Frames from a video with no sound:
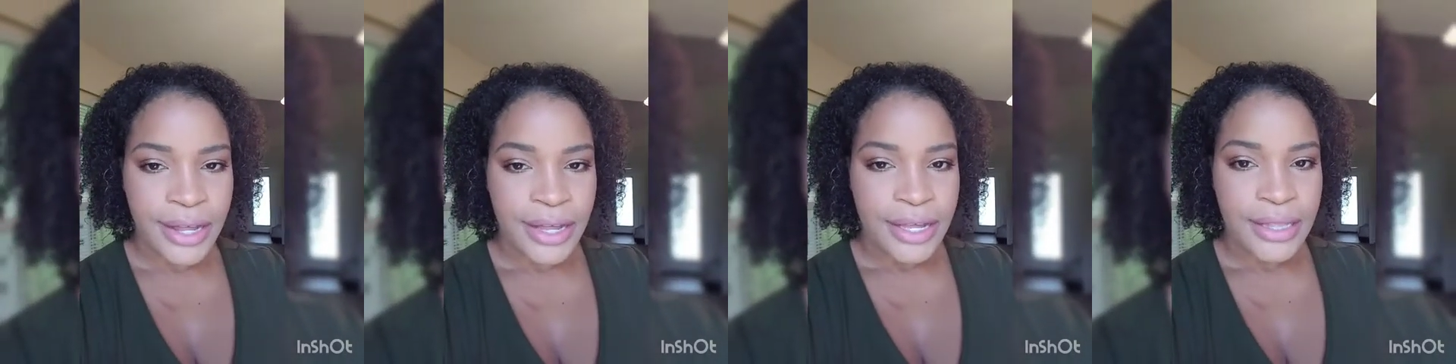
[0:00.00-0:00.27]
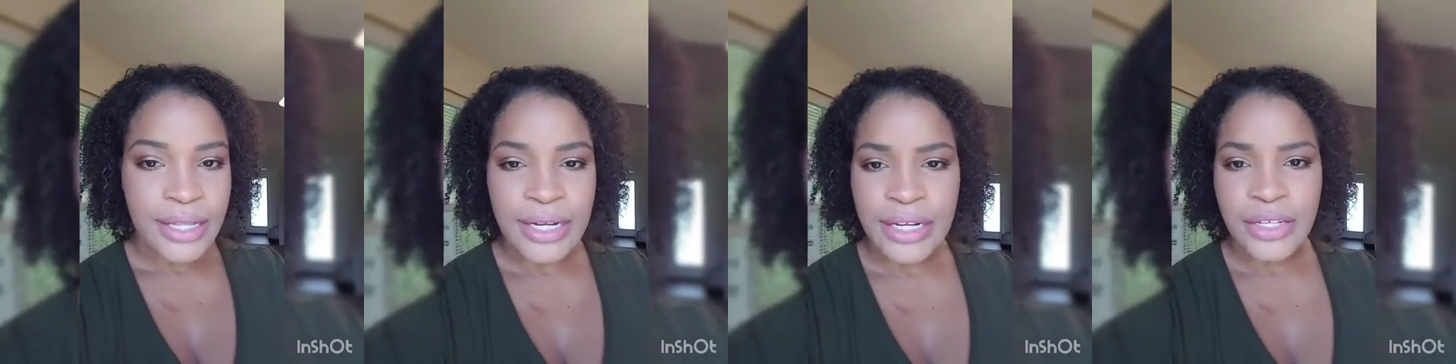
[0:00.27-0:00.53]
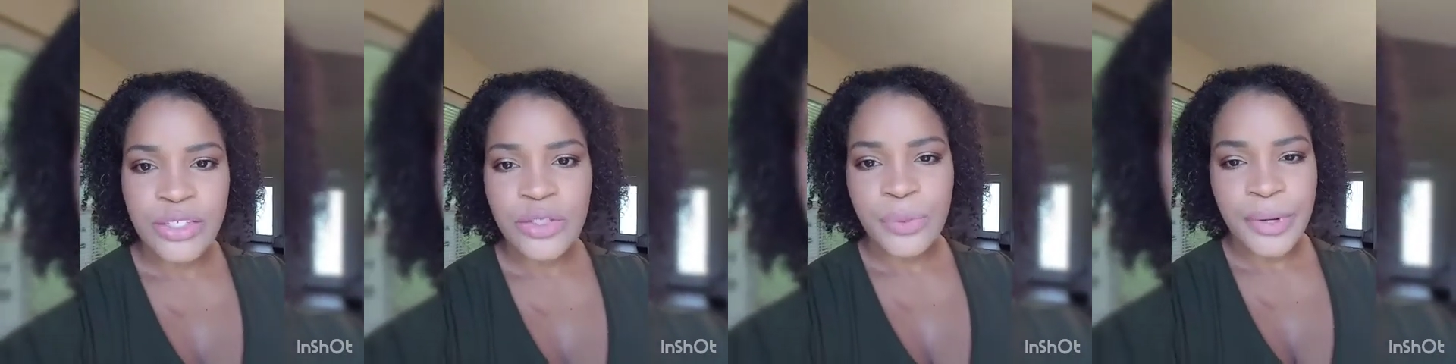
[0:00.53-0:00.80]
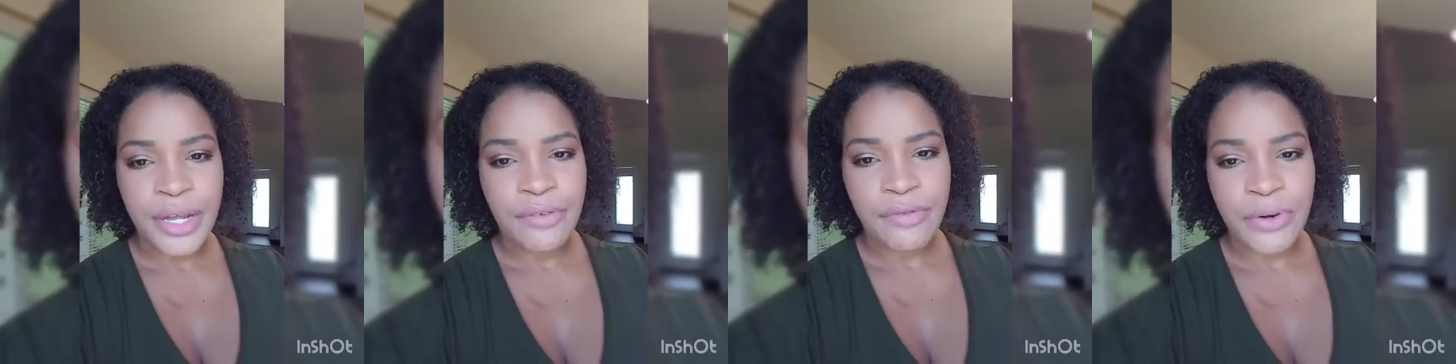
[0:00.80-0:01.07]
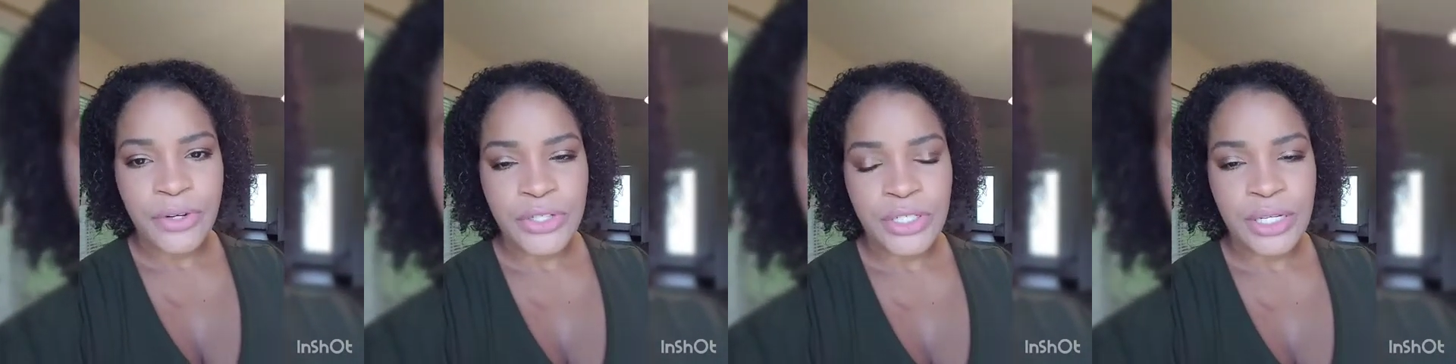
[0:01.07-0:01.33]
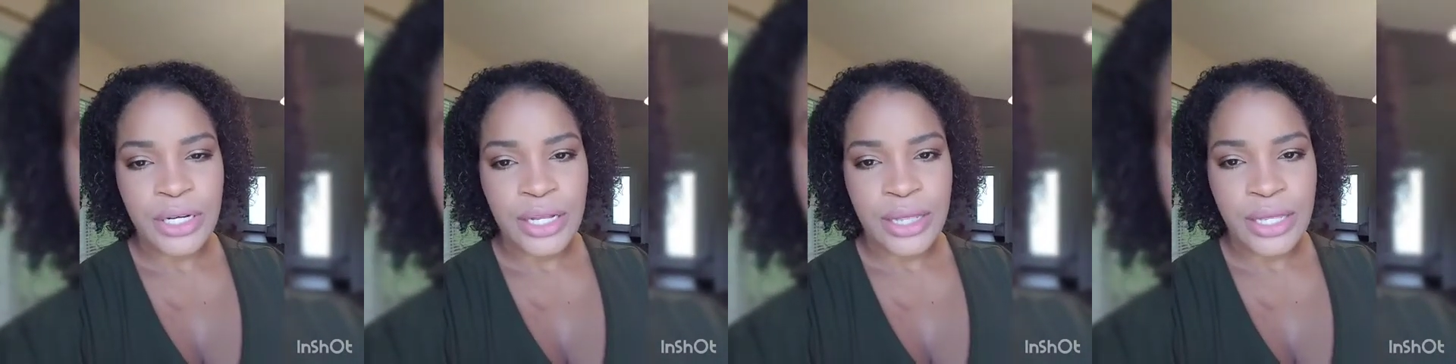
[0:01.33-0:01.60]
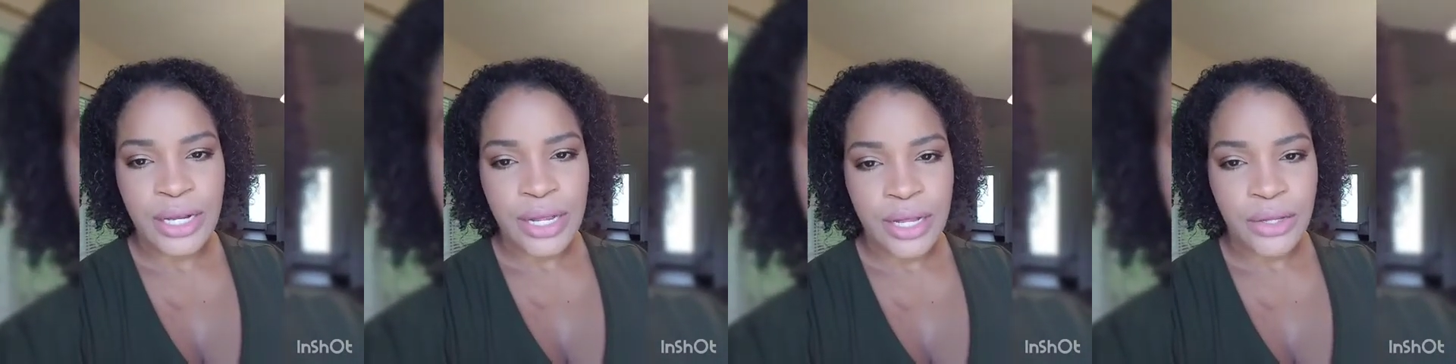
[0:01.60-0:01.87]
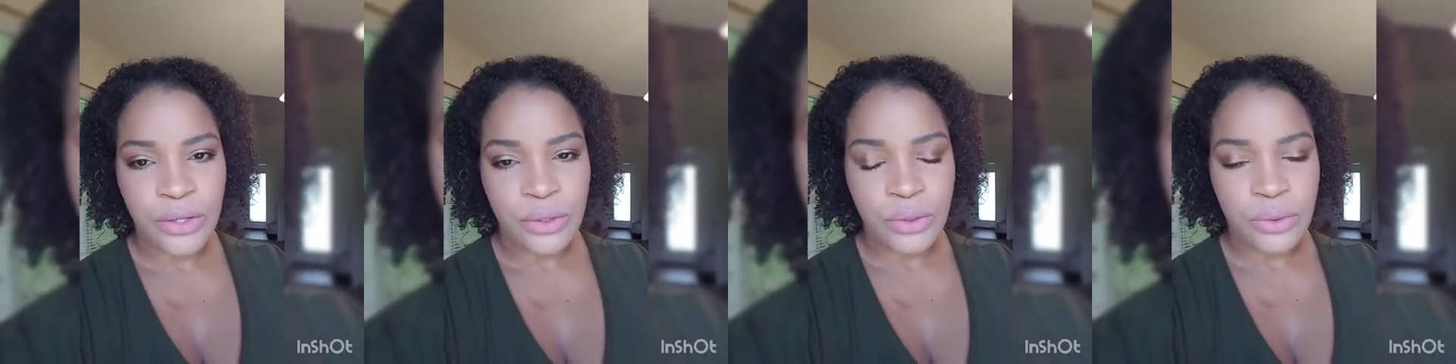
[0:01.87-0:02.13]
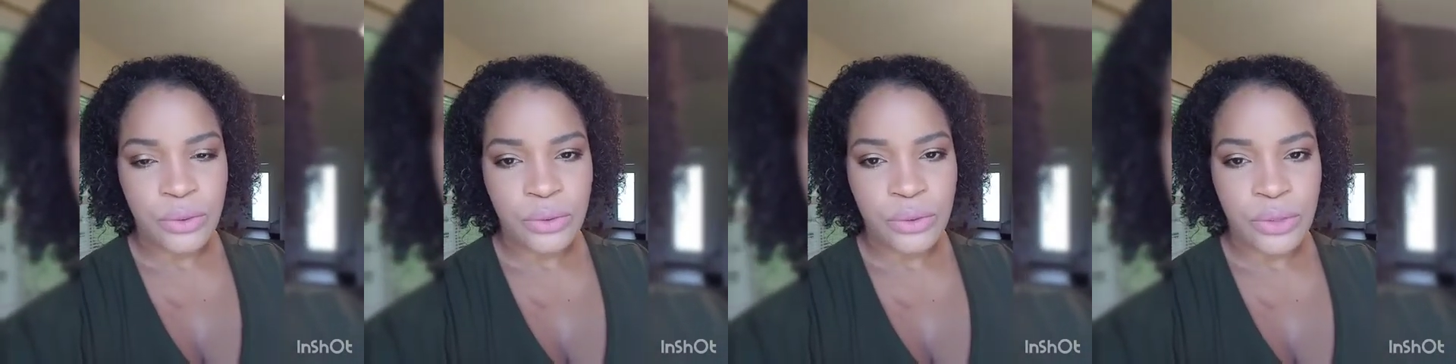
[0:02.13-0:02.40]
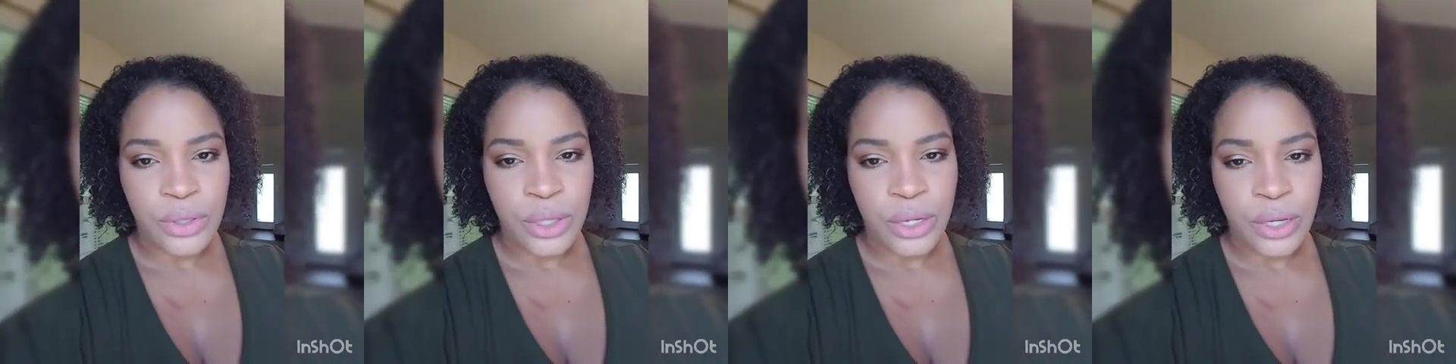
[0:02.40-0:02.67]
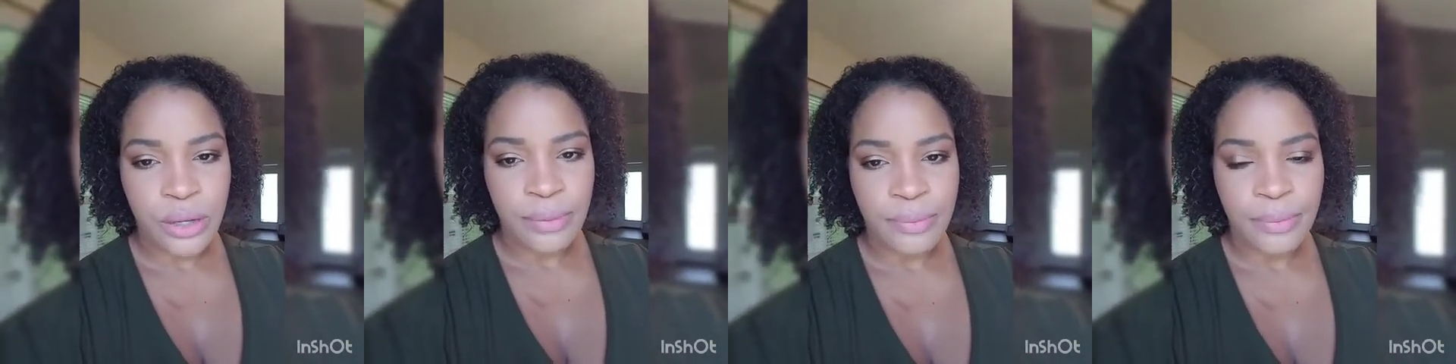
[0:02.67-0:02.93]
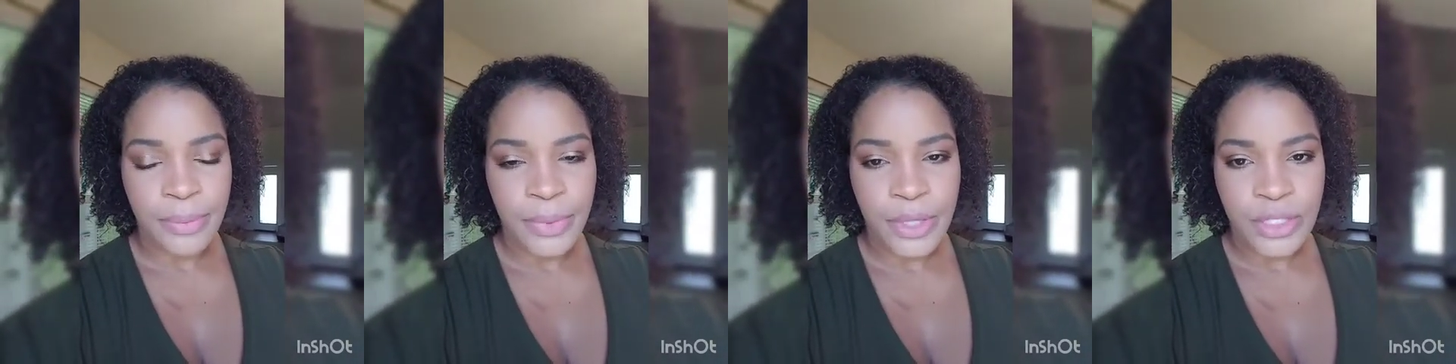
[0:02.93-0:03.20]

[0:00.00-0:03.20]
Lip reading: the NYX Suede version, and then I used this